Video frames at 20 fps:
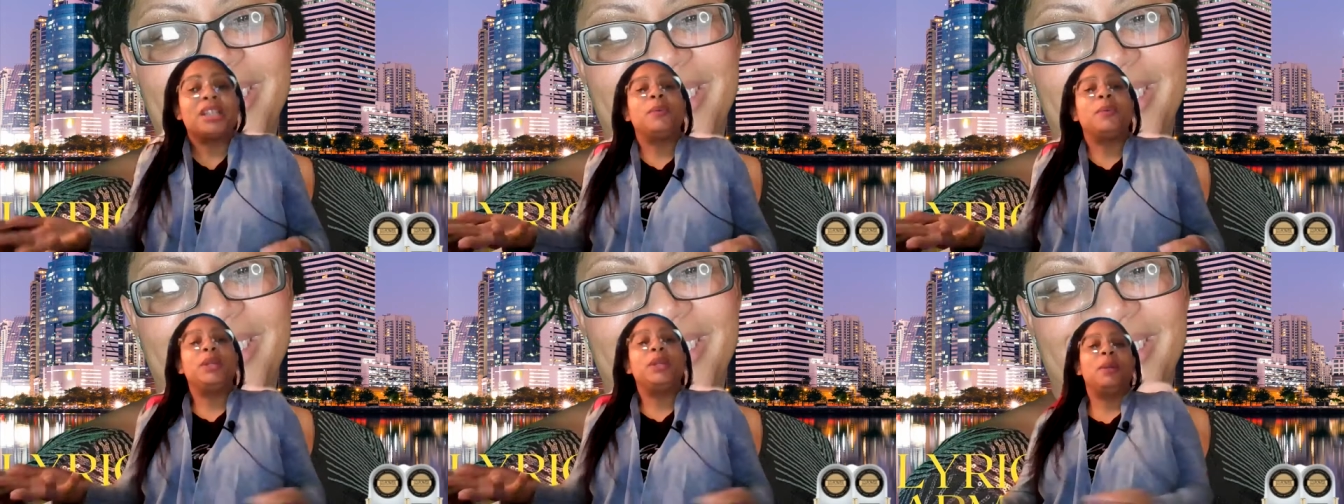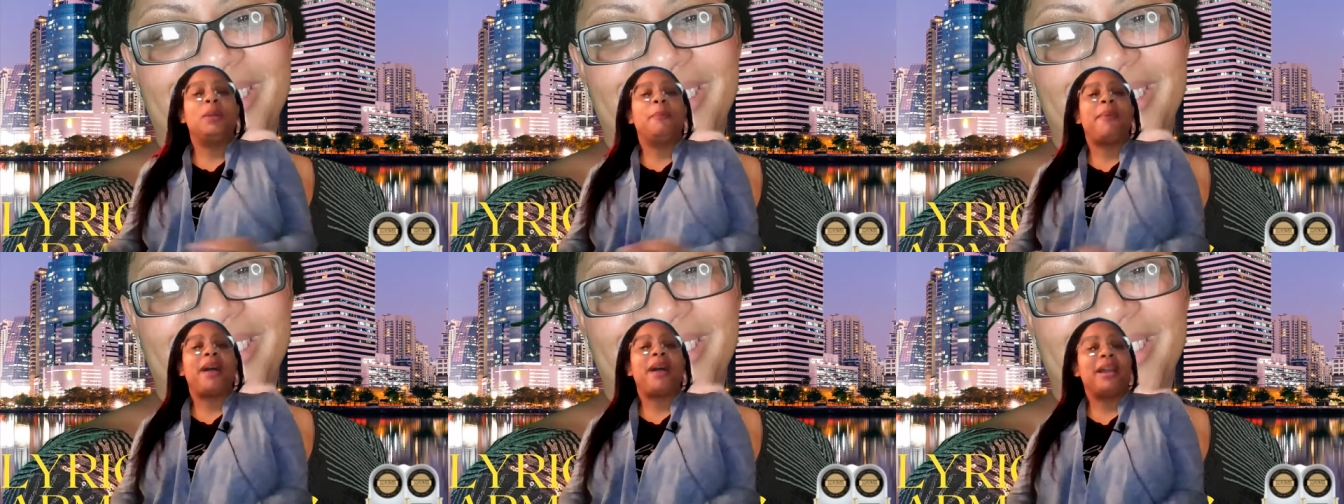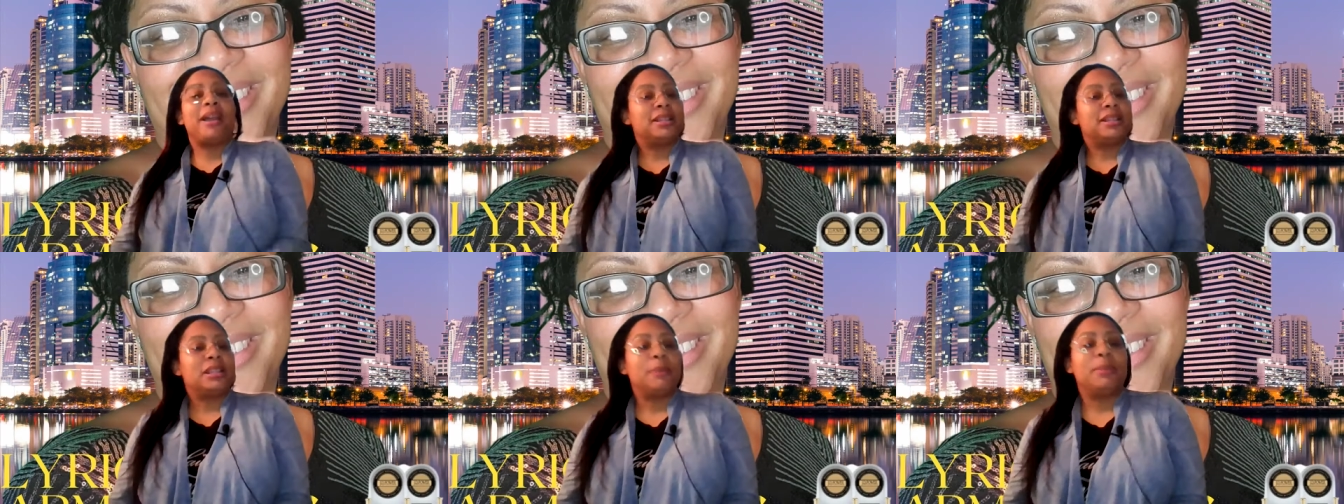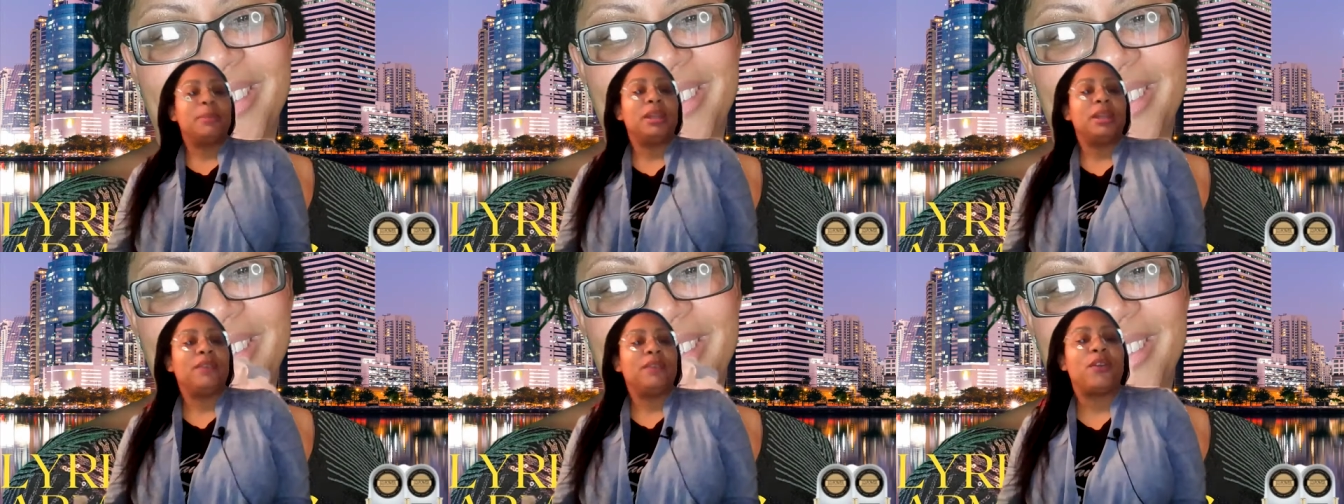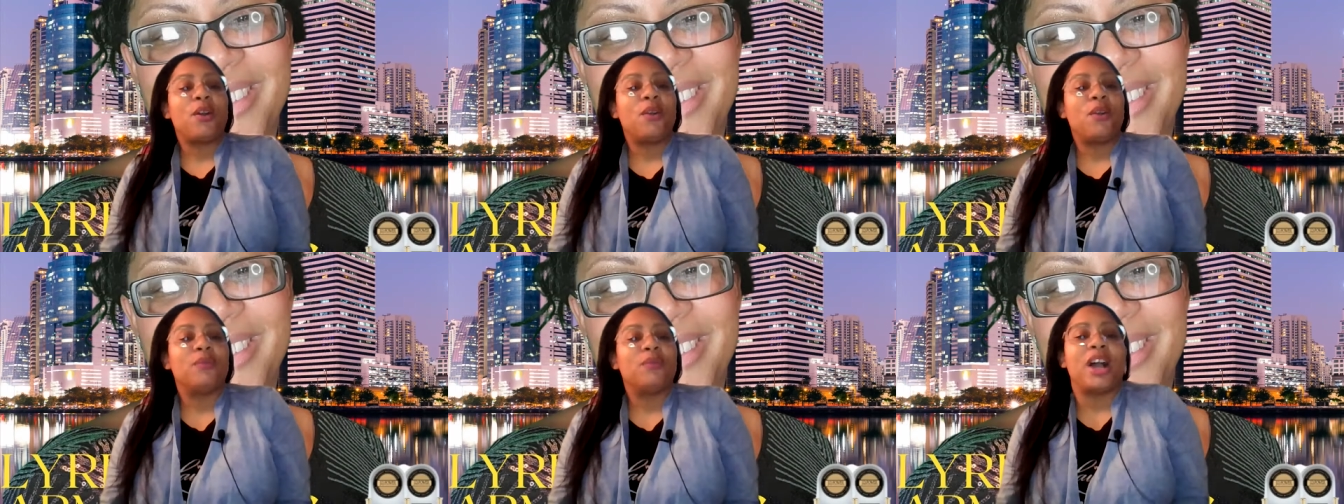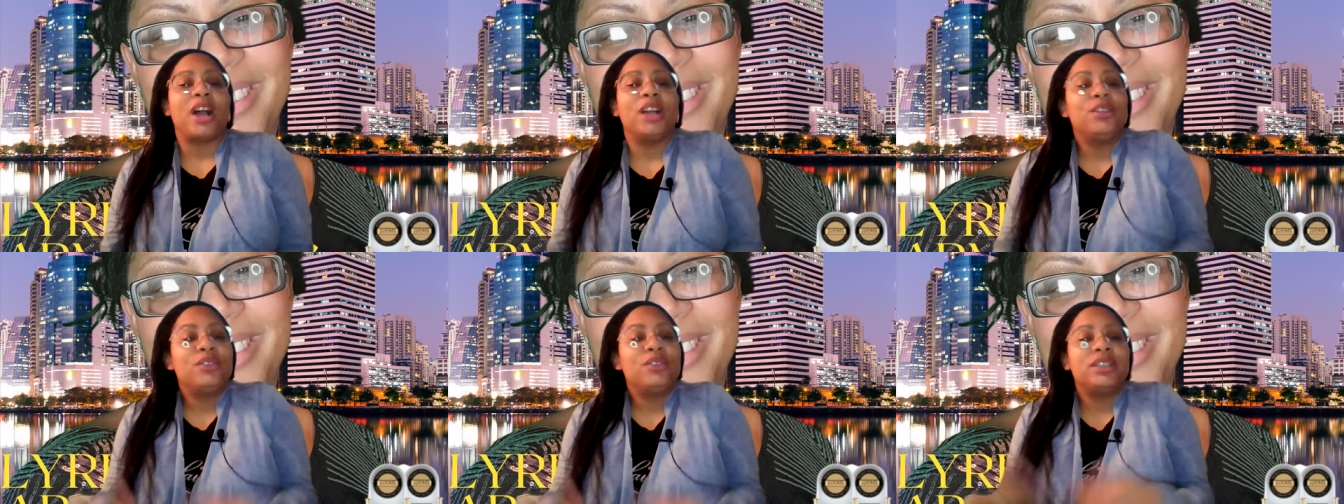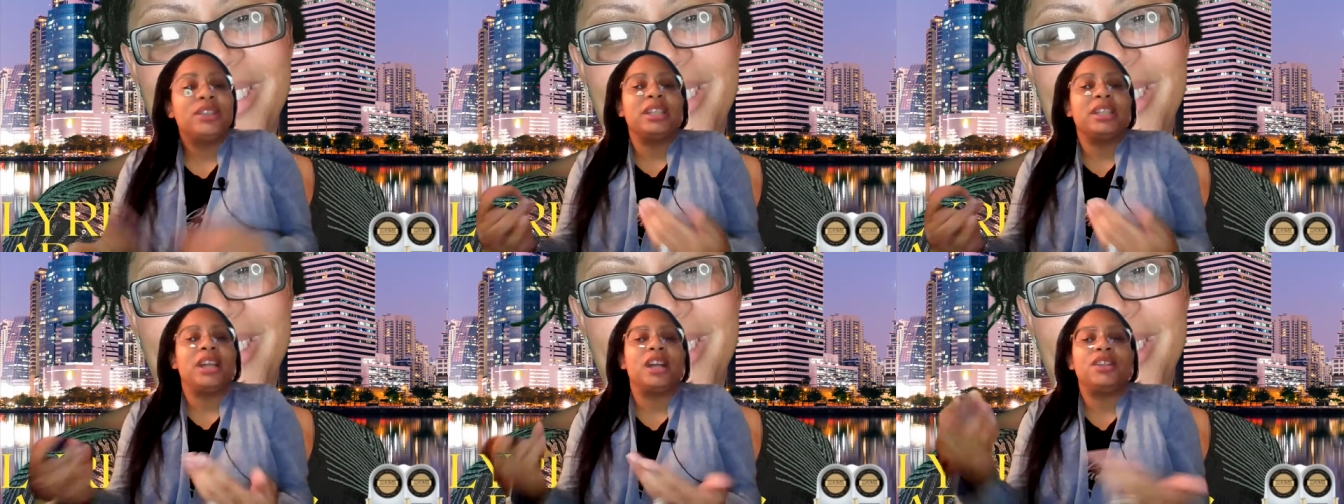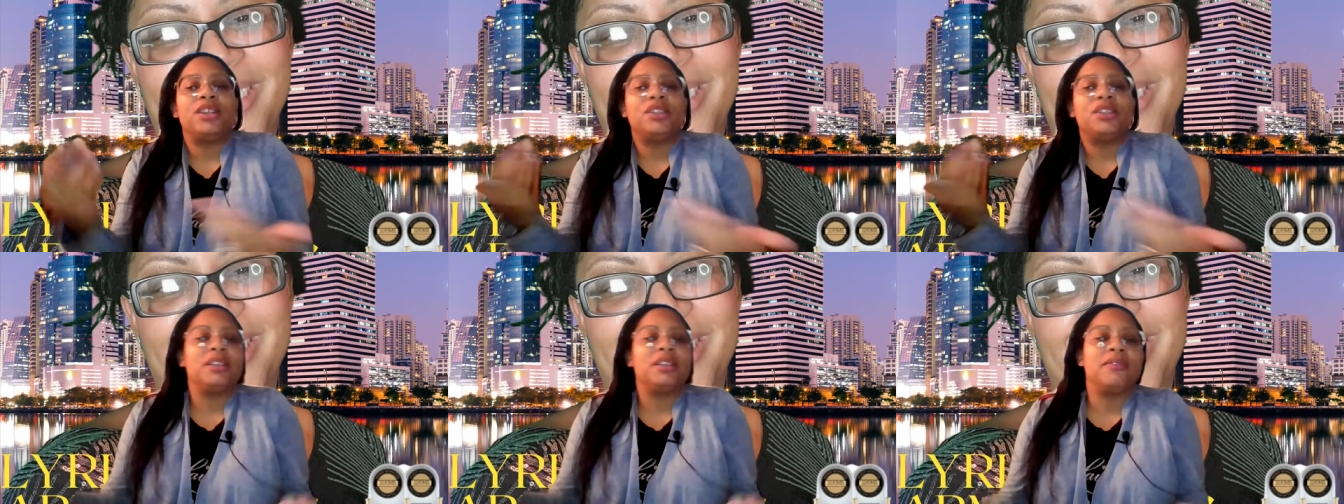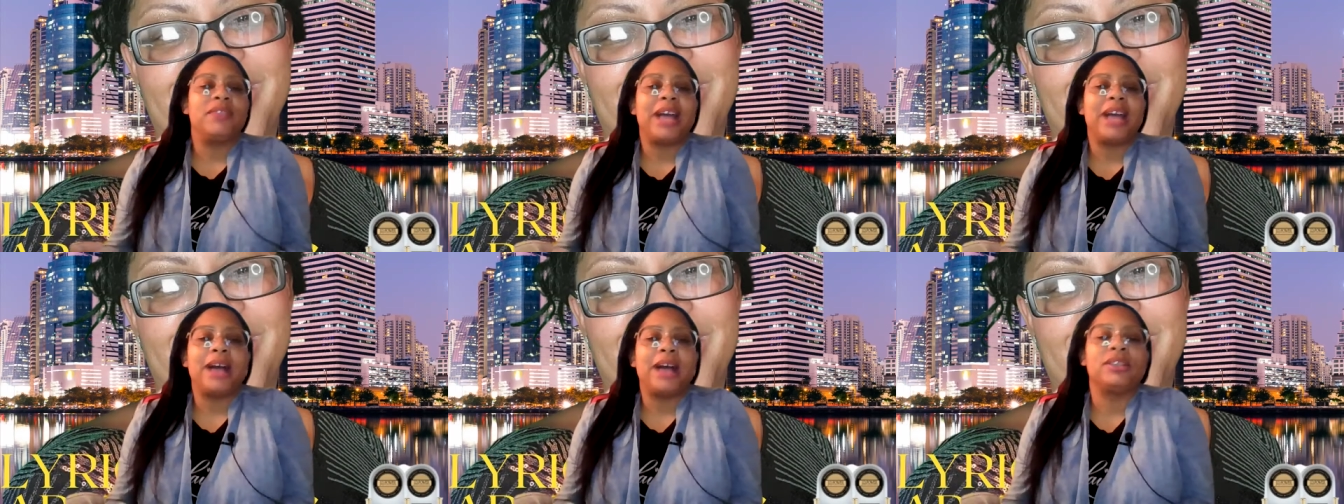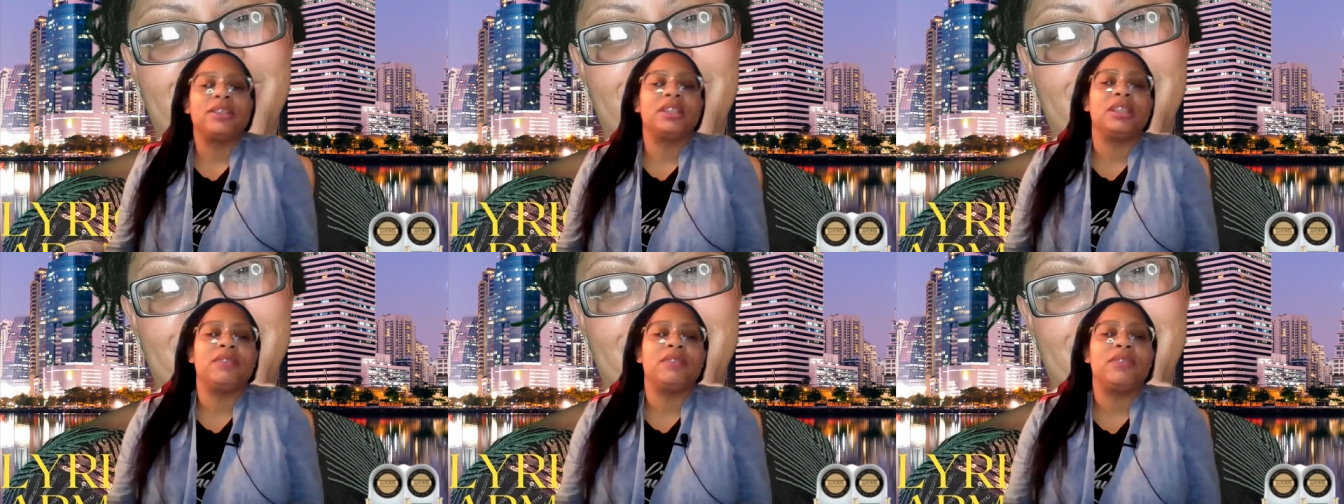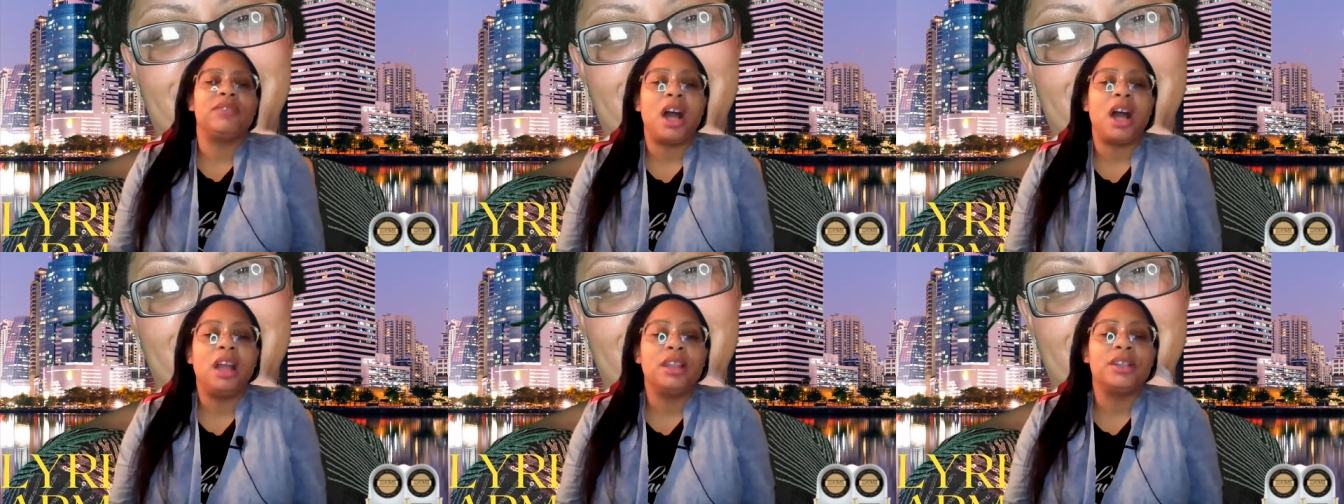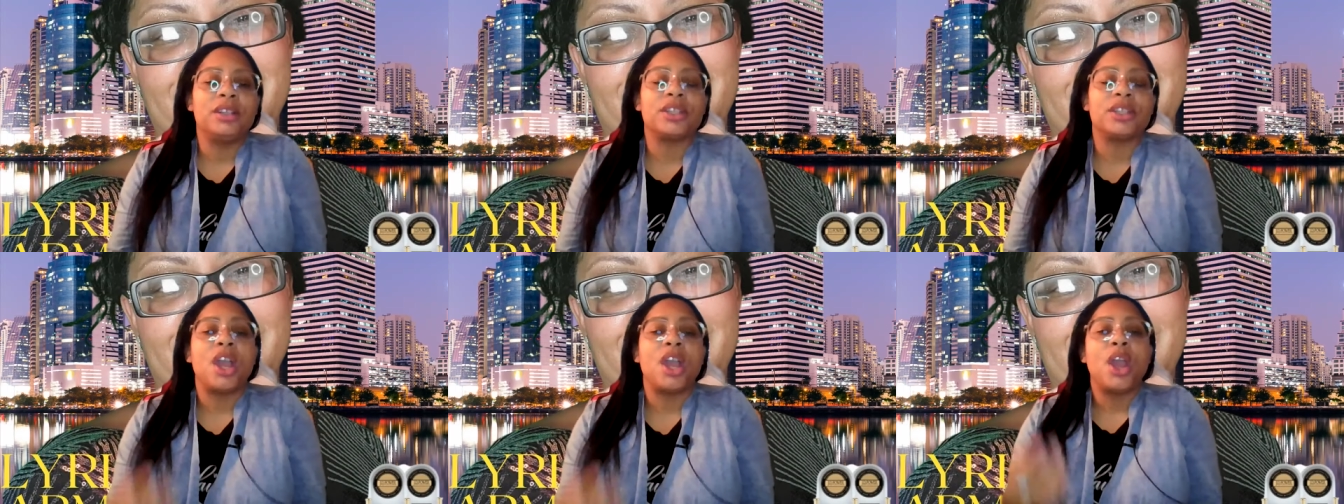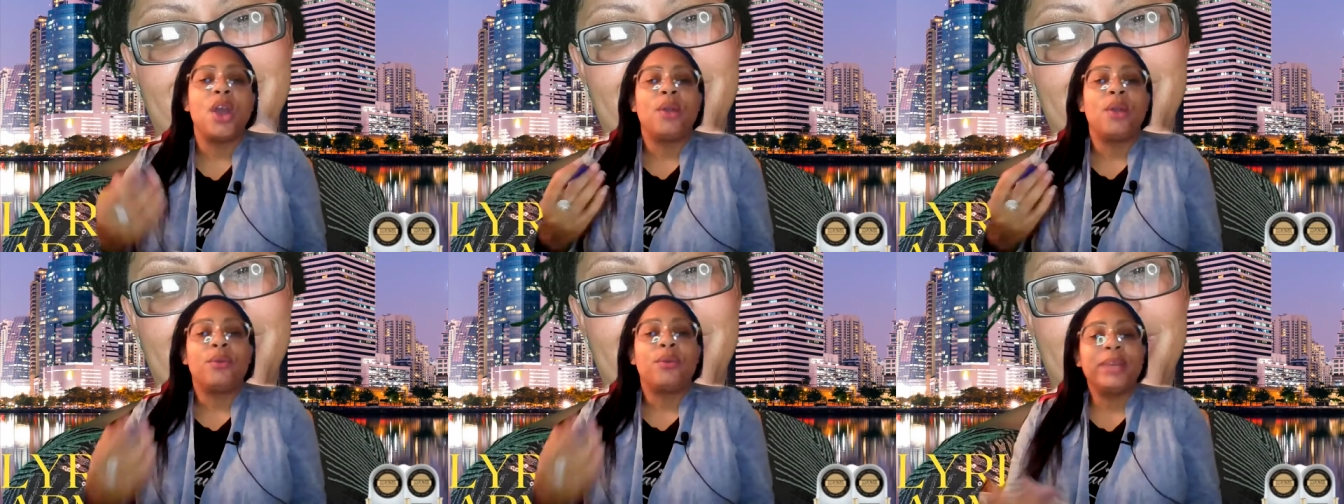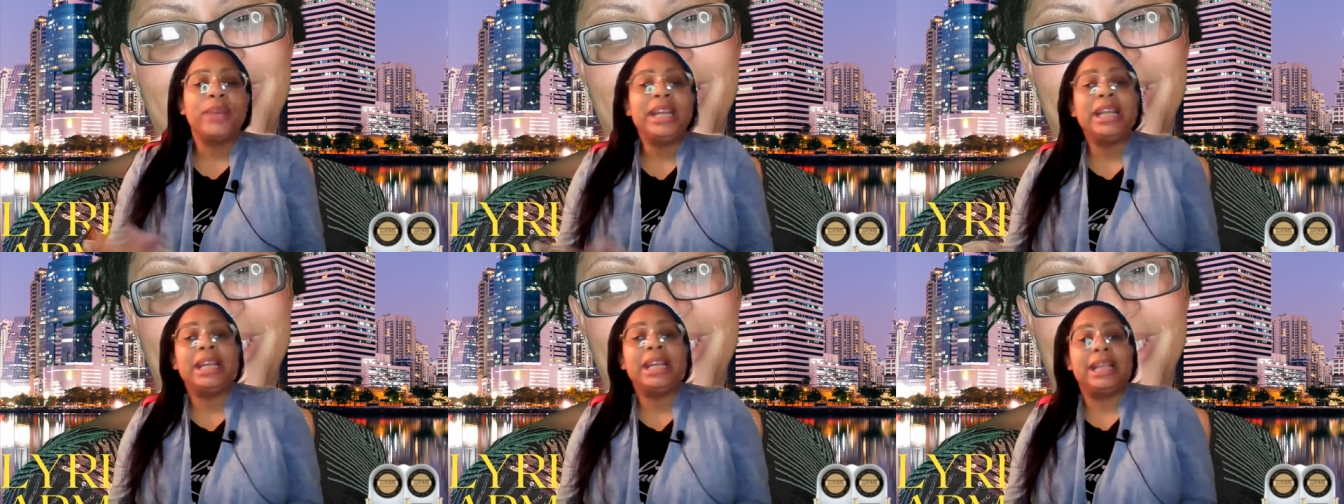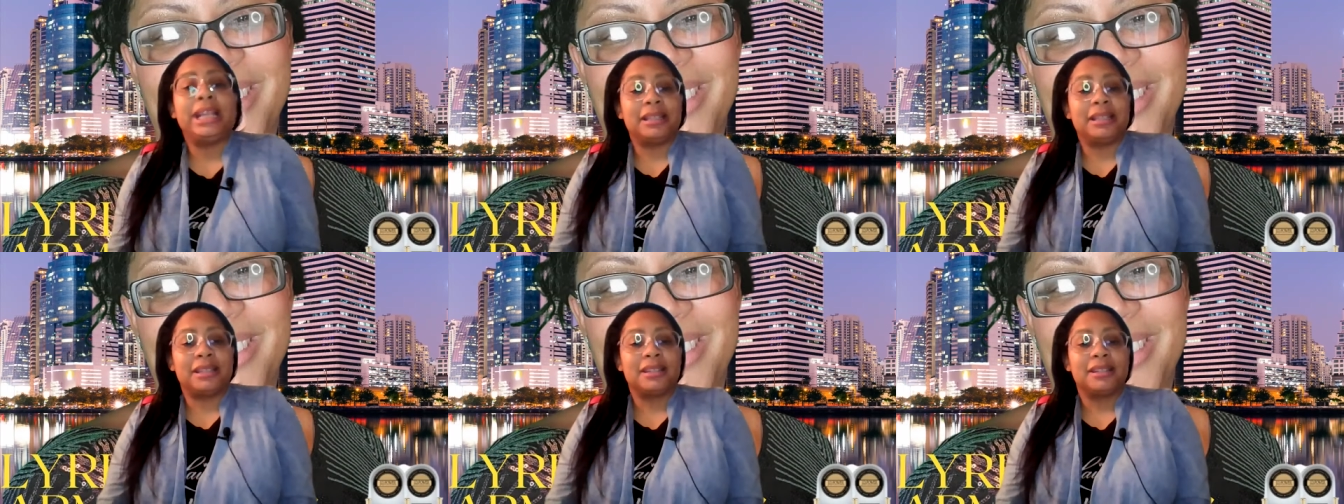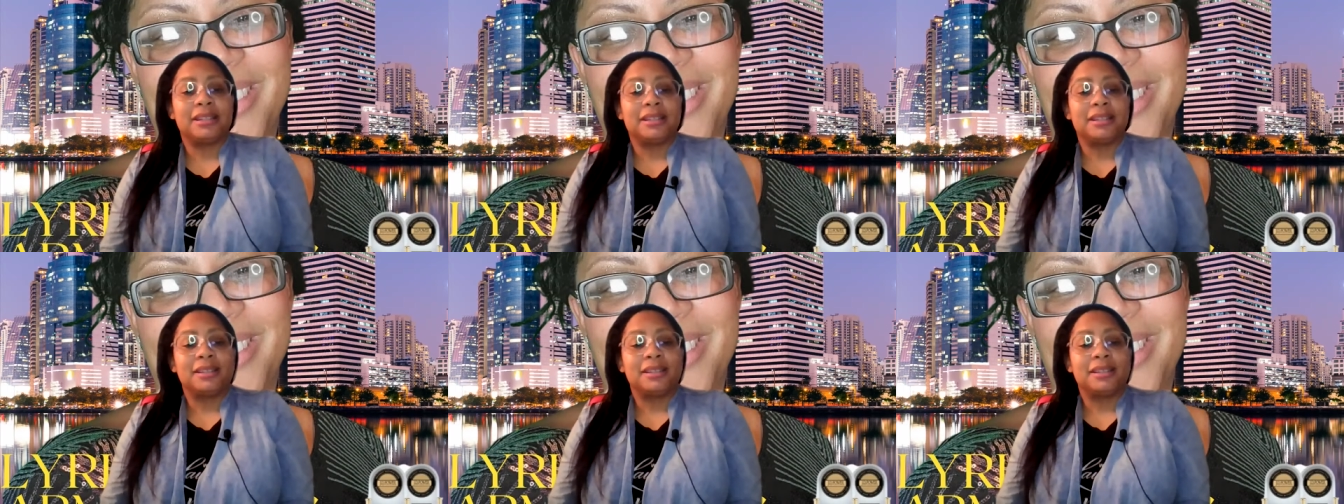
when you're buying something for hundreds and hundreds of thousands of dollars. Read it.